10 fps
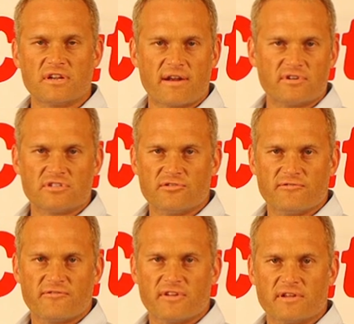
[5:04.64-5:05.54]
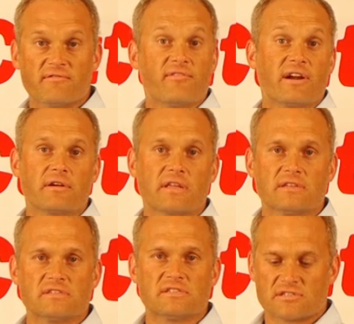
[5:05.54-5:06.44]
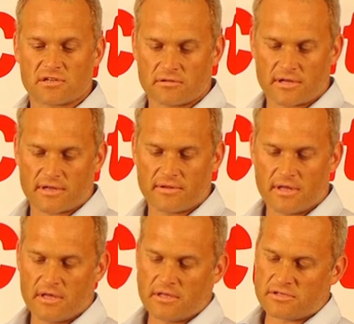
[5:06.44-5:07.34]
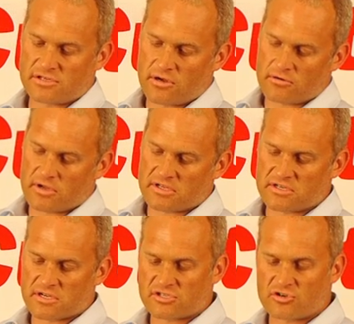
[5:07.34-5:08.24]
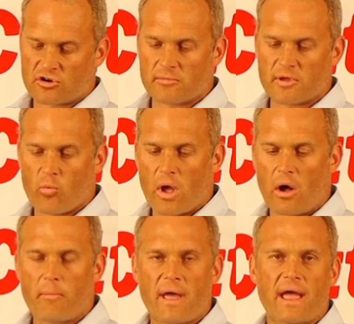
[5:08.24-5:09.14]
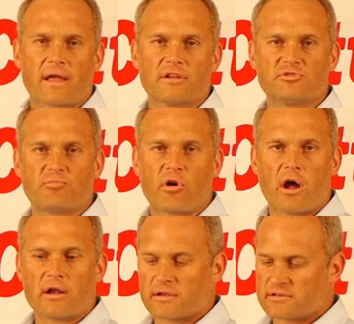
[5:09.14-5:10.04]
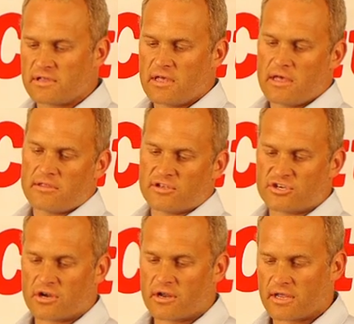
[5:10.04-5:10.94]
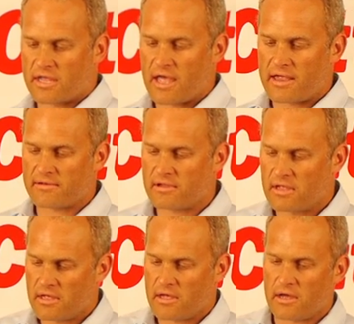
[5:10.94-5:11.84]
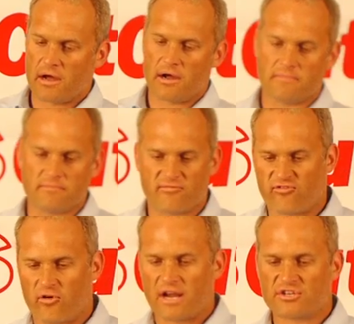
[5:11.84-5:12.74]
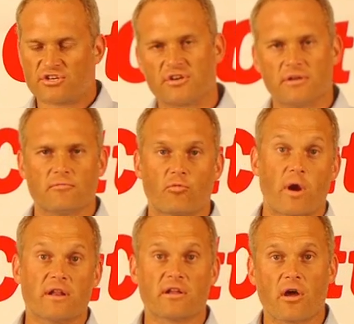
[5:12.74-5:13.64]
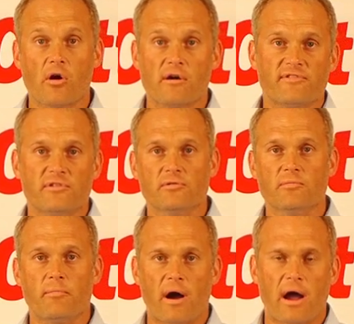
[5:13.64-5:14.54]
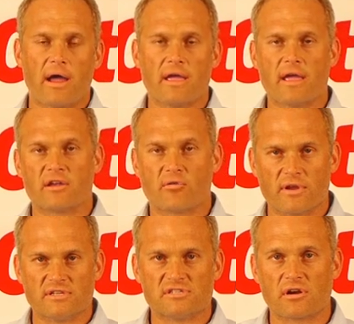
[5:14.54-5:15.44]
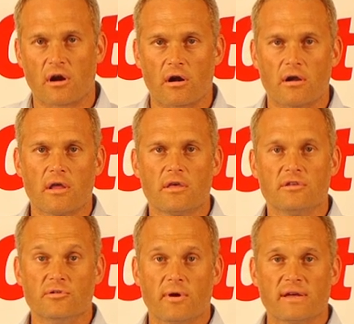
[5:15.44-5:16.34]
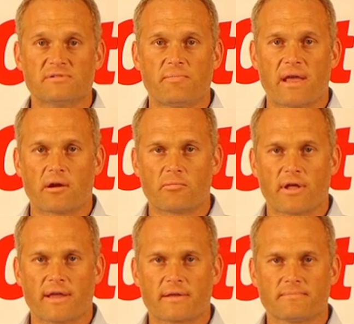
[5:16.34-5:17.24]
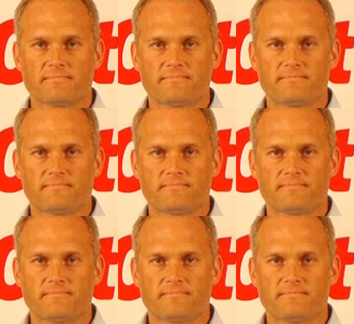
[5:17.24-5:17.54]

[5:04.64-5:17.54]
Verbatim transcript: and every two feet very consistently. So it's an extremely well packaged product that you're going to get um, fresh and ready to go if you buy a GreenStar US banner blank.